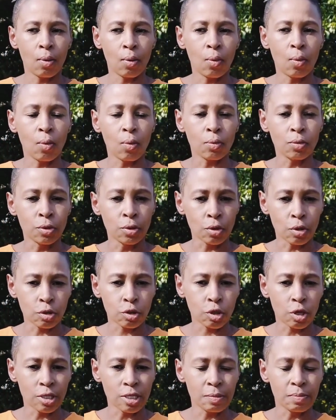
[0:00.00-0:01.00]
or
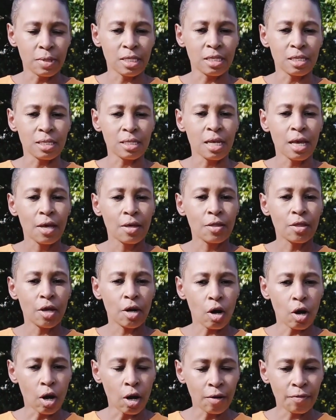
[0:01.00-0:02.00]
neurotransmitters that
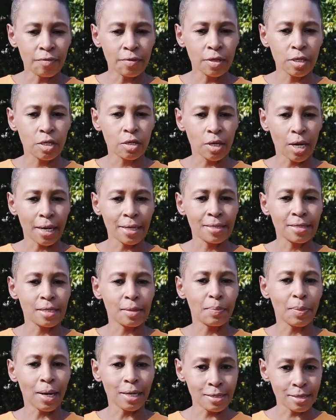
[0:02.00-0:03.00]
are often
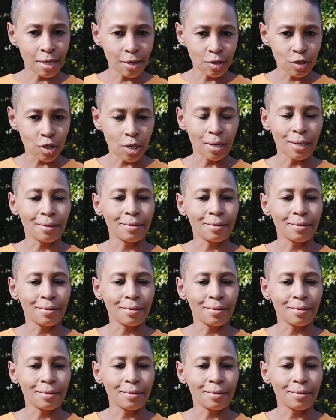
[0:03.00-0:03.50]
created by sunshine.